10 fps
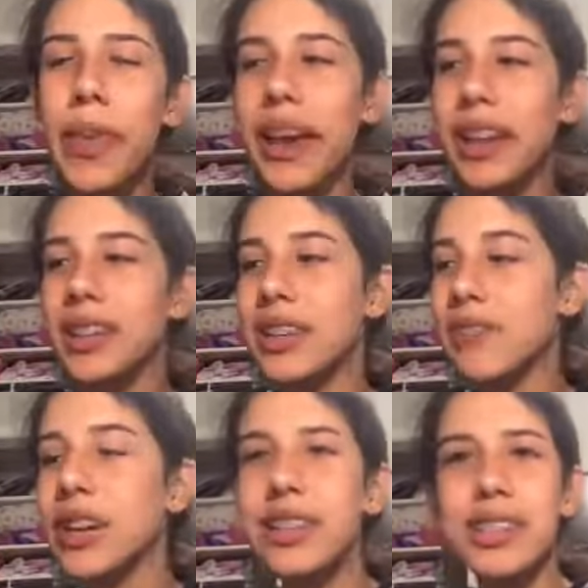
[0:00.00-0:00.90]
and
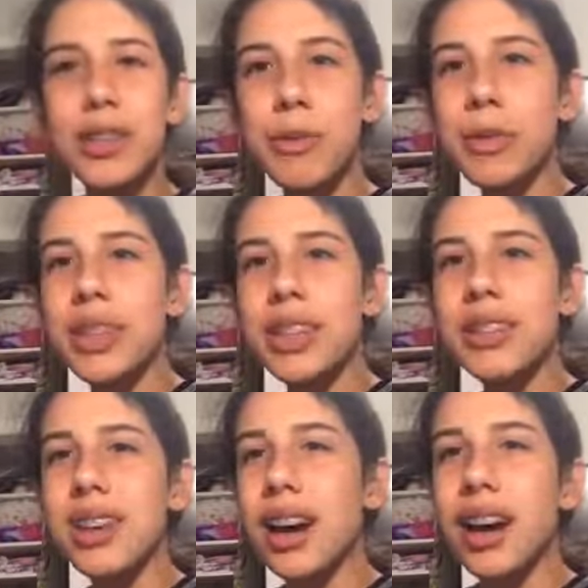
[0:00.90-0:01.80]
if you guys can tell me what that
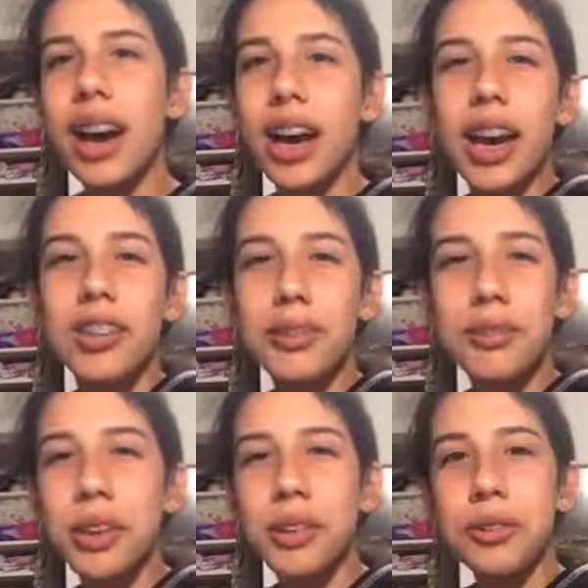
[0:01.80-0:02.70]
is, I
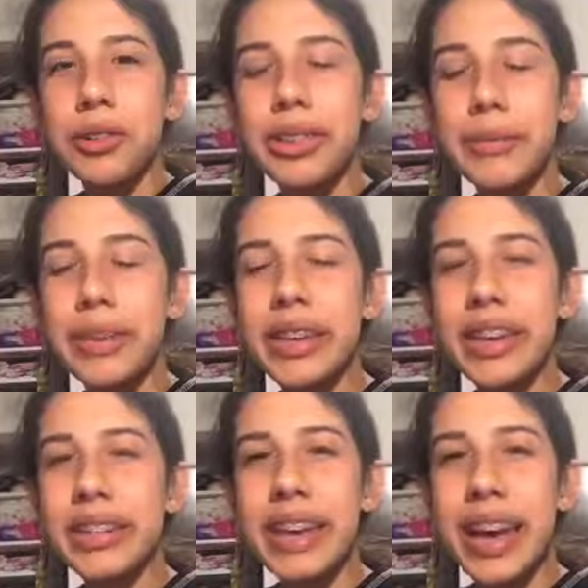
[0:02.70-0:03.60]
don't know to be
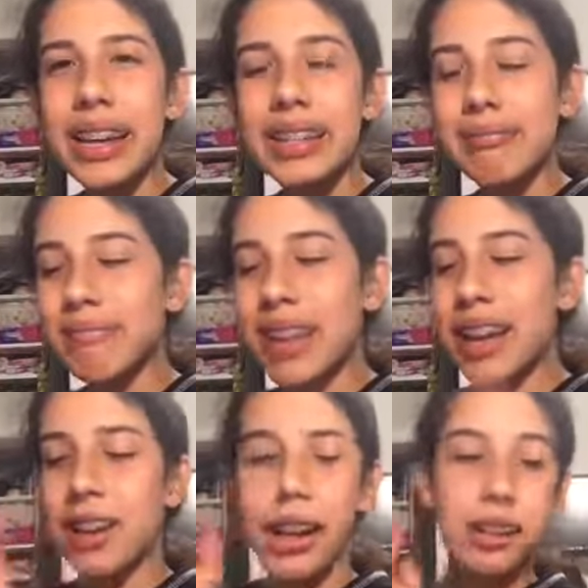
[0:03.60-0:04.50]
exact. Like,
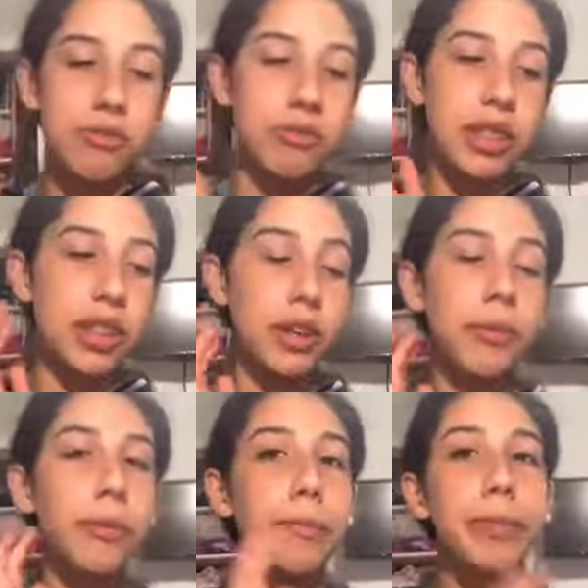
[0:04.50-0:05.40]
I don't really know,
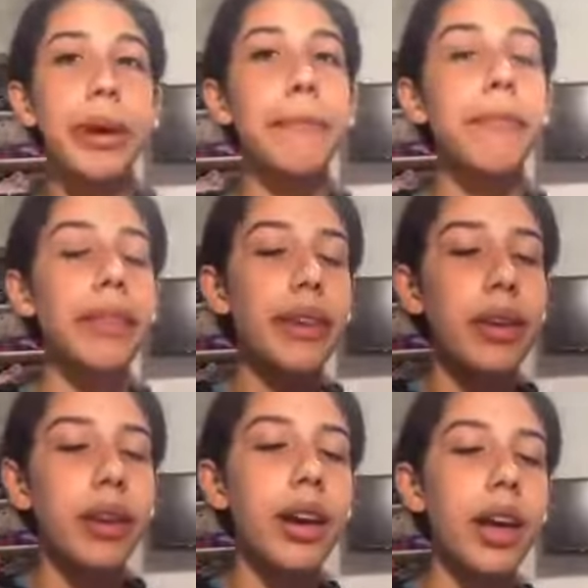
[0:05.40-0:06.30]
but
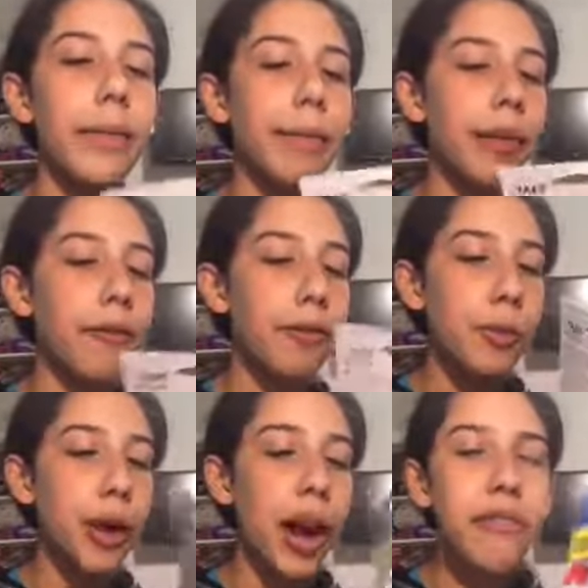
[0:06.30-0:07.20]

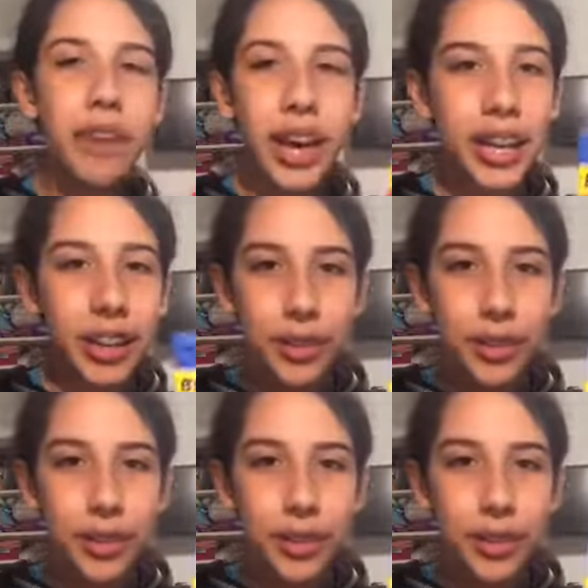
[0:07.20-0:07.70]
from what I read, it